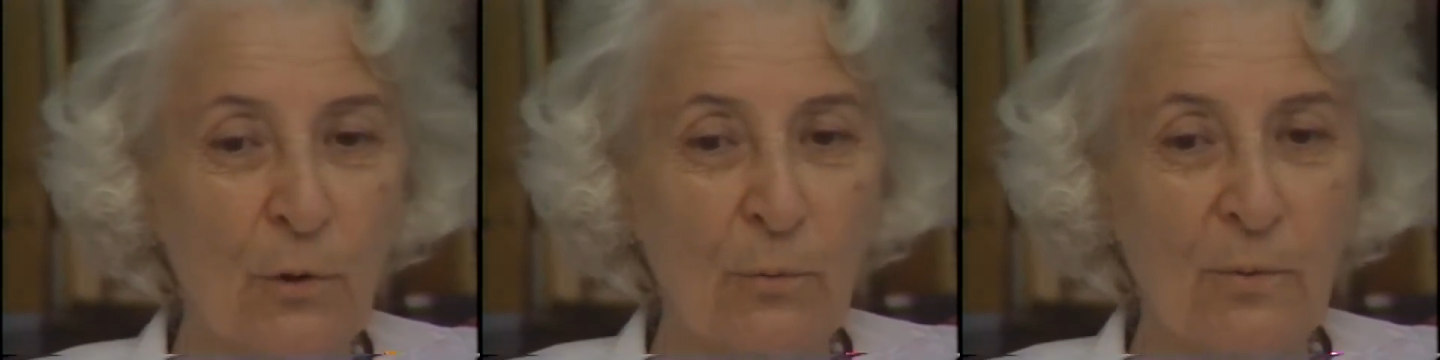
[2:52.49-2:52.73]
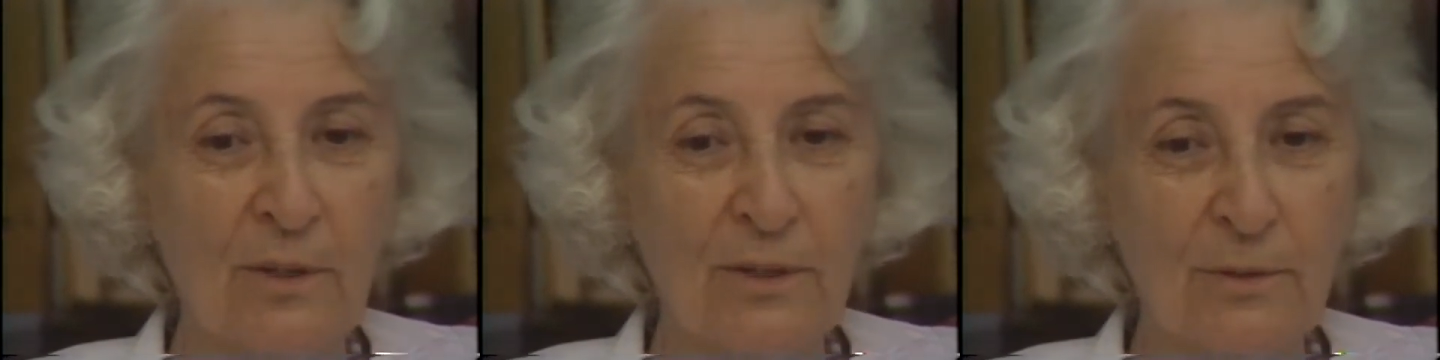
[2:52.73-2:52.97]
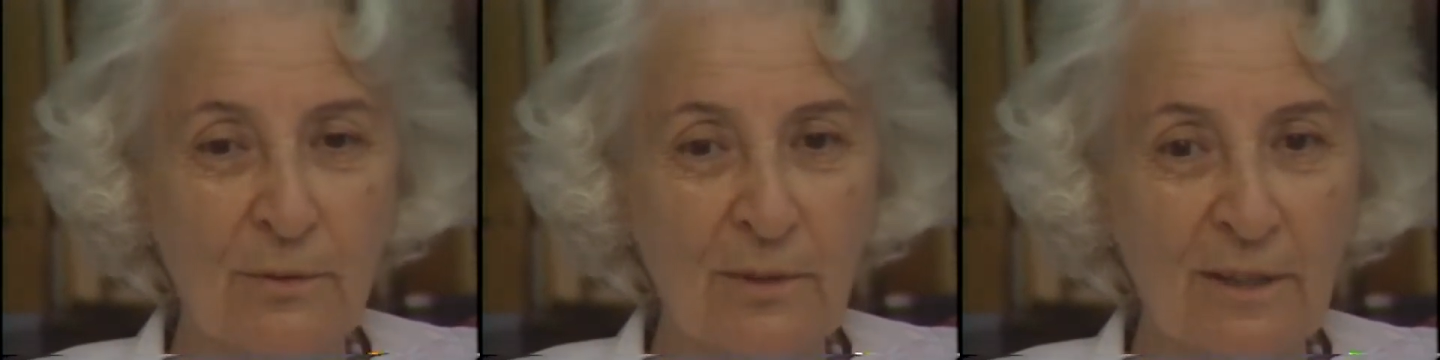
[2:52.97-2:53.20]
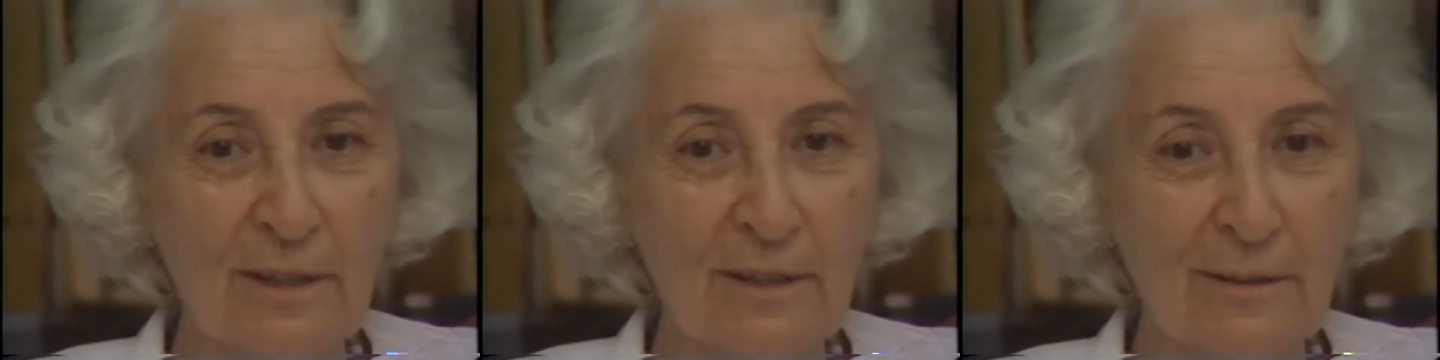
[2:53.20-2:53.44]
where you
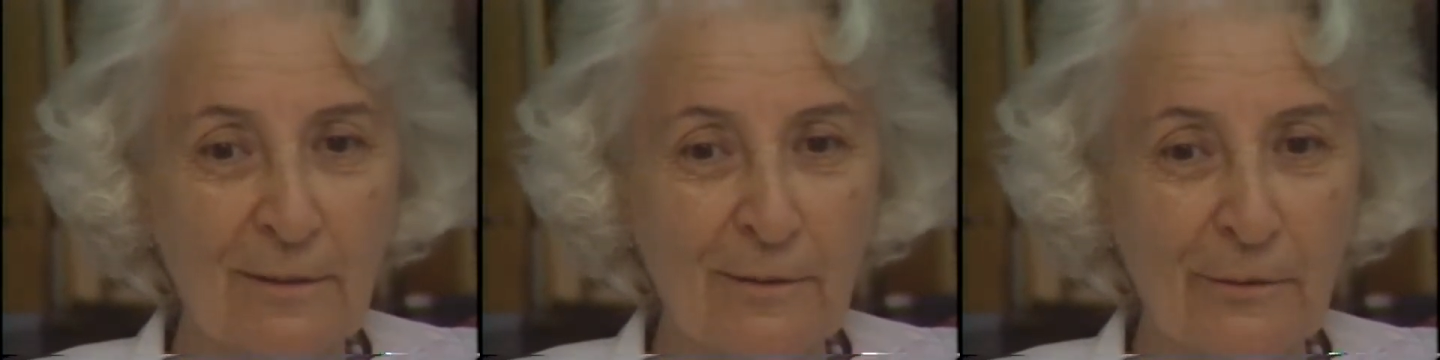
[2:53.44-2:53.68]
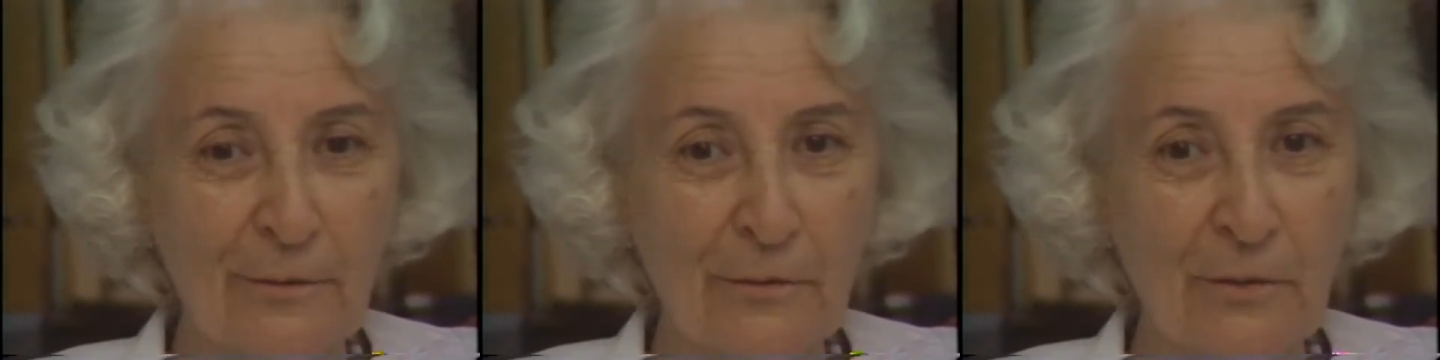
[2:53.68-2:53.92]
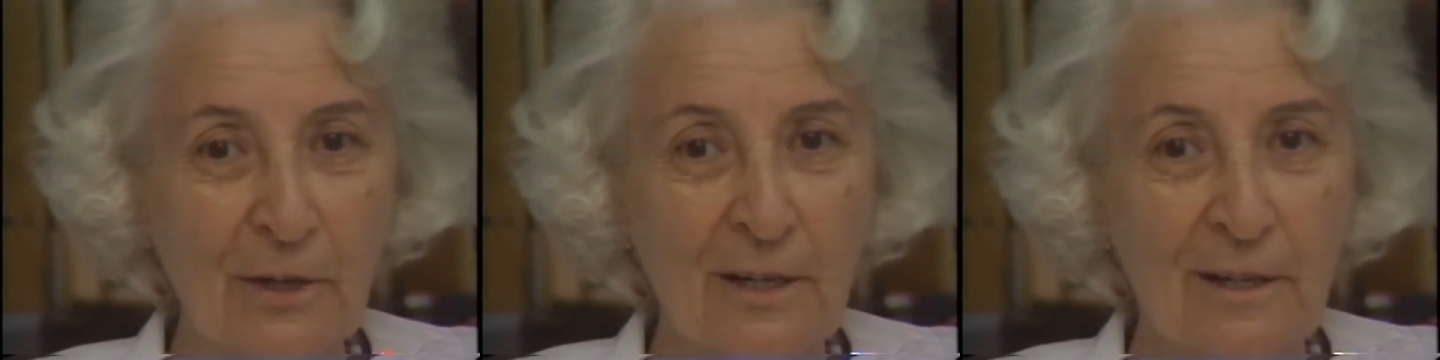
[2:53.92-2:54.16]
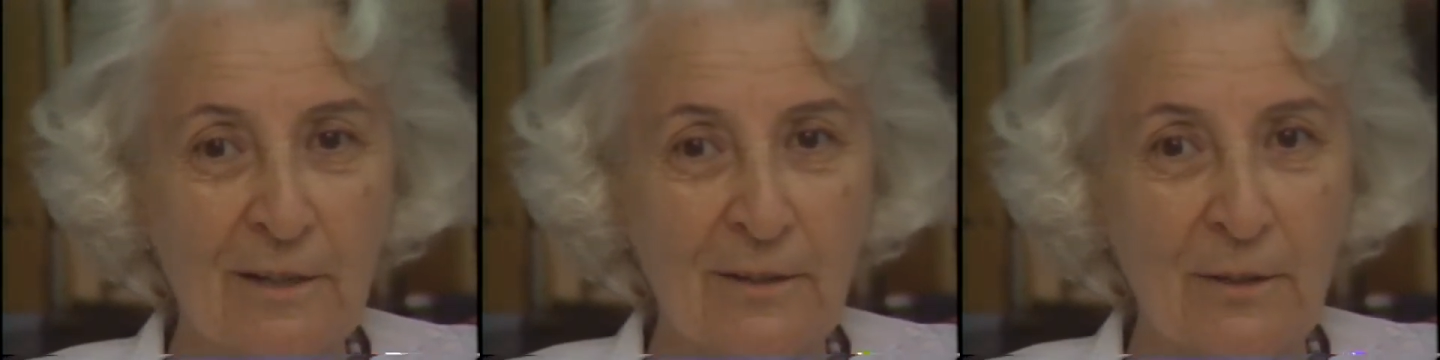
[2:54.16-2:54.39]
give
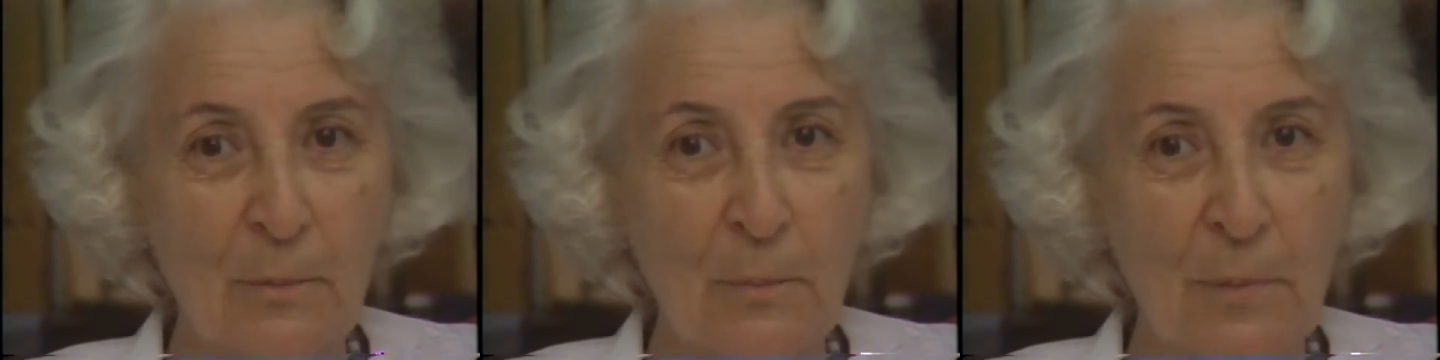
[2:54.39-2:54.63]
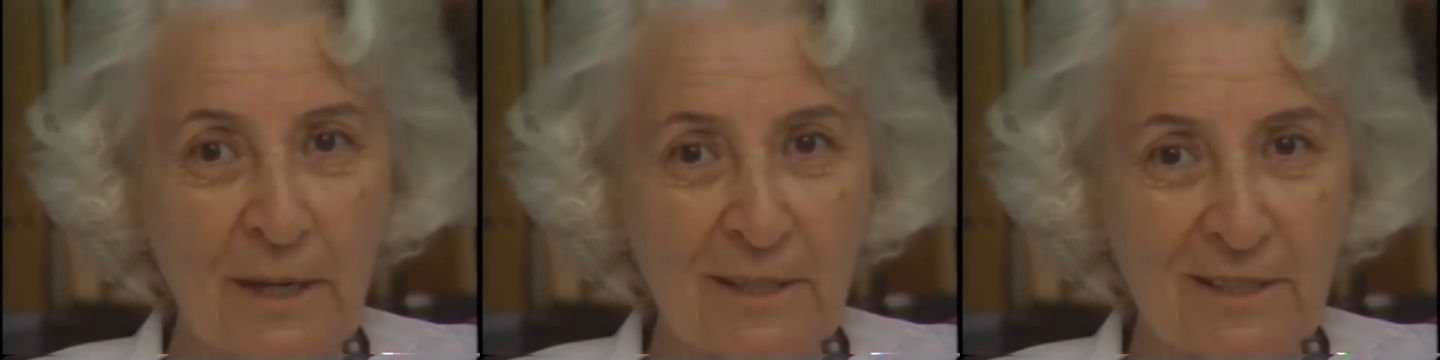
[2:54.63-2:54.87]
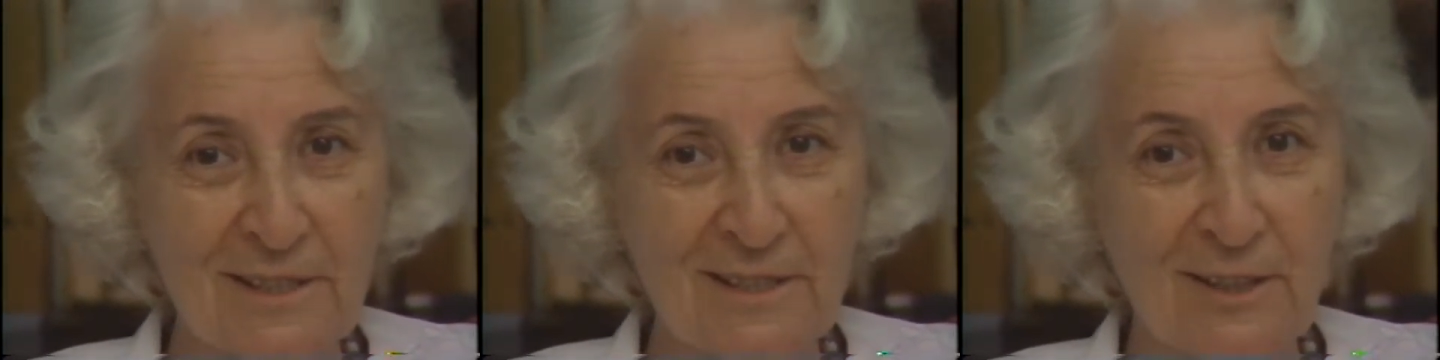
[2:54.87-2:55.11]
the best